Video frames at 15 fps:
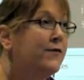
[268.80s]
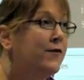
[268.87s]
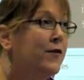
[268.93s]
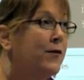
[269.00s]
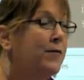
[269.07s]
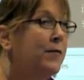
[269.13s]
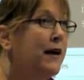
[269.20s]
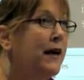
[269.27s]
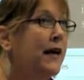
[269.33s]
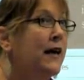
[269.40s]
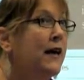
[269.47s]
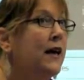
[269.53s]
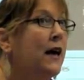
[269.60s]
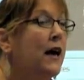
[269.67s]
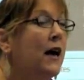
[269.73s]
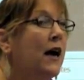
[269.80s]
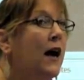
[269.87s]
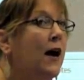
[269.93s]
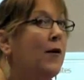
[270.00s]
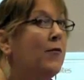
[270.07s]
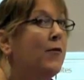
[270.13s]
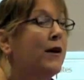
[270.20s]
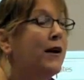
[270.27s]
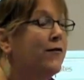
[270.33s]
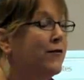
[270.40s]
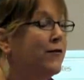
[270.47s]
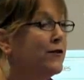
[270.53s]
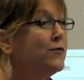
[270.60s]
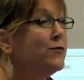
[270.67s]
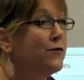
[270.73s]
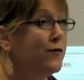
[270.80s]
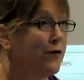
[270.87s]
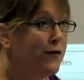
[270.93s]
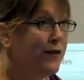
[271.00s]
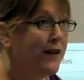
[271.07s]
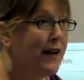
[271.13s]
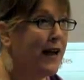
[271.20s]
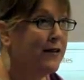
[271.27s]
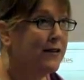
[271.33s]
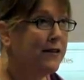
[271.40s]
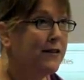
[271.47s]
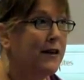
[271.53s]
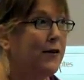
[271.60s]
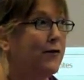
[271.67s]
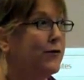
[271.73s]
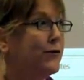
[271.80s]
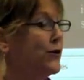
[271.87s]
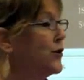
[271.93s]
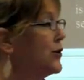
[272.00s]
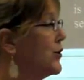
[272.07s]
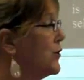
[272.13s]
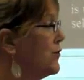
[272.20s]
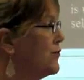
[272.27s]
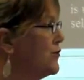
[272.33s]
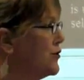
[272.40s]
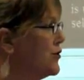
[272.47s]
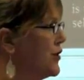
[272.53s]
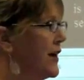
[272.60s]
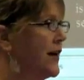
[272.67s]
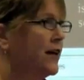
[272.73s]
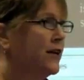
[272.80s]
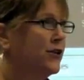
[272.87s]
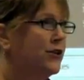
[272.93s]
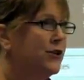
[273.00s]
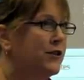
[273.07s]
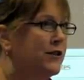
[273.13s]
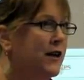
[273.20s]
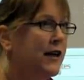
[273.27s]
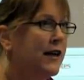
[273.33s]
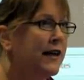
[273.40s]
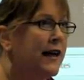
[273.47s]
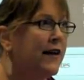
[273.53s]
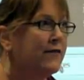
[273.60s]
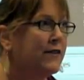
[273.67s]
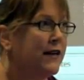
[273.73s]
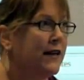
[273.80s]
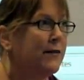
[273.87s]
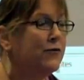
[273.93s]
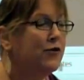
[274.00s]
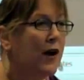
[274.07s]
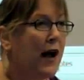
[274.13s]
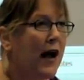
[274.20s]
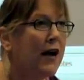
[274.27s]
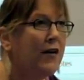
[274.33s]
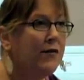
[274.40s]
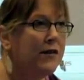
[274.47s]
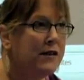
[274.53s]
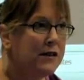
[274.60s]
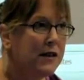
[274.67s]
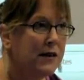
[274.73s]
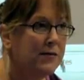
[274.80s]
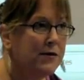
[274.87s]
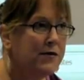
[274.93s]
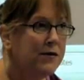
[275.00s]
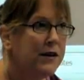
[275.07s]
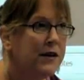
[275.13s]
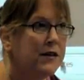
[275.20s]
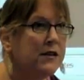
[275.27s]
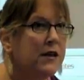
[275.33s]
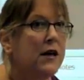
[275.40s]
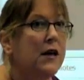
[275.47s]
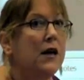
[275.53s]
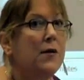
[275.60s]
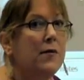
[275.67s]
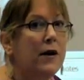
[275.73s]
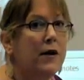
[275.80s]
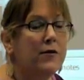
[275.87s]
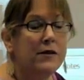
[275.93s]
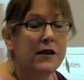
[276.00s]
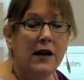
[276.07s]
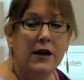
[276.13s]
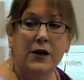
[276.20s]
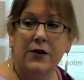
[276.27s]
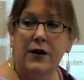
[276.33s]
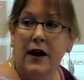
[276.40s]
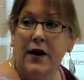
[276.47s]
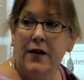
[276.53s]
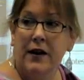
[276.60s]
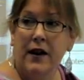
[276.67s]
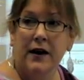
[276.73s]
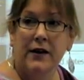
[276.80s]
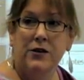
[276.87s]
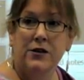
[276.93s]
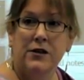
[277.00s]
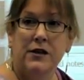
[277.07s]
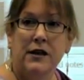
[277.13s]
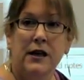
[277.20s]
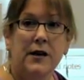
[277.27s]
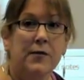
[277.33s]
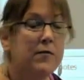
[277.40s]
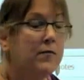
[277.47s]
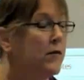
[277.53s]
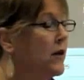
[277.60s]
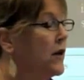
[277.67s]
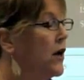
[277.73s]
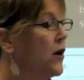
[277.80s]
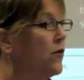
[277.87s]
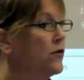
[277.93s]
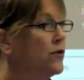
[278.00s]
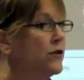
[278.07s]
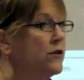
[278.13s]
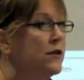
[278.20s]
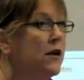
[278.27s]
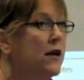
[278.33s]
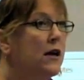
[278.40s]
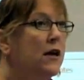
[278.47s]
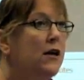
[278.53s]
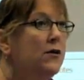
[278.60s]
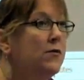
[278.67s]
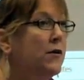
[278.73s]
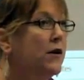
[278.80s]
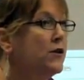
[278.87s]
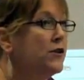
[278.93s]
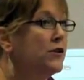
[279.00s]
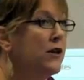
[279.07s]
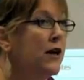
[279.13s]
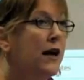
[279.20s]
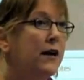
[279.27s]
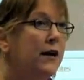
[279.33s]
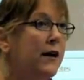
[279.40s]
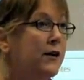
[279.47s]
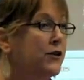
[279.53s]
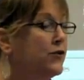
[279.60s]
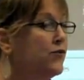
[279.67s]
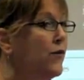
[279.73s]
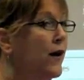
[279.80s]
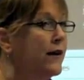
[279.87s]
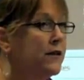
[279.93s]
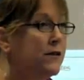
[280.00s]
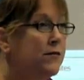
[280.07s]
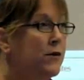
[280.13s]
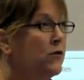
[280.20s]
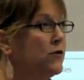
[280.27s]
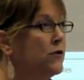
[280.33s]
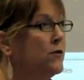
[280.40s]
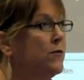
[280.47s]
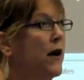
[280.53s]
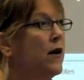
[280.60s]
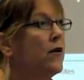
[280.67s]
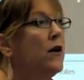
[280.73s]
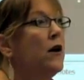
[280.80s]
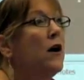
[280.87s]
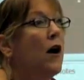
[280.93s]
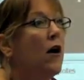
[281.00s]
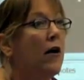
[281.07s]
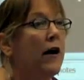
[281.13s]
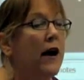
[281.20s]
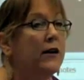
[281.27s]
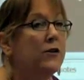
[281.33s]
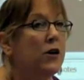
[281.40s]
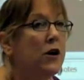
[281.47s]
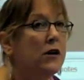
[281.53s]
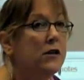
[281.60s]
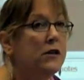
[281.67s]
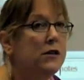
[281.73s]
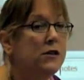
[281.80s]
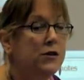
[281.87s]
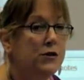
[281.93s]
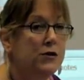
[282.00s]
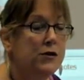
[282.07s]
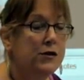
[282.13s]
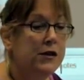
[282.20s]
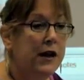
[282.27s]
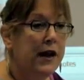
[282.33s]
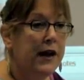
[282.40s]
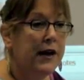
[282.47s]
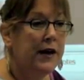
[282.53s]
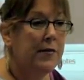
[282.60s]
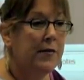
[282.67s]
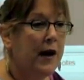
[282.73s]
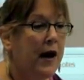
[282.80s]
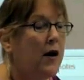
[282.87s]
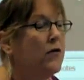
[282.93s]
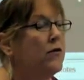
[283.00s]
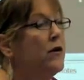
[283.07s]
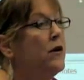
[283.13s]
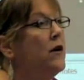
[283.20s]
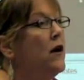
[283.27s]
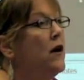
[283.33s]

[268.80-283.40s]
for me, when I first moved over to the counseling center, it was a huge change to suddenly have to keep track of these types of things. But I will tell you now that I just keep, you know, I just write some notes about, all right, I talked to the student today about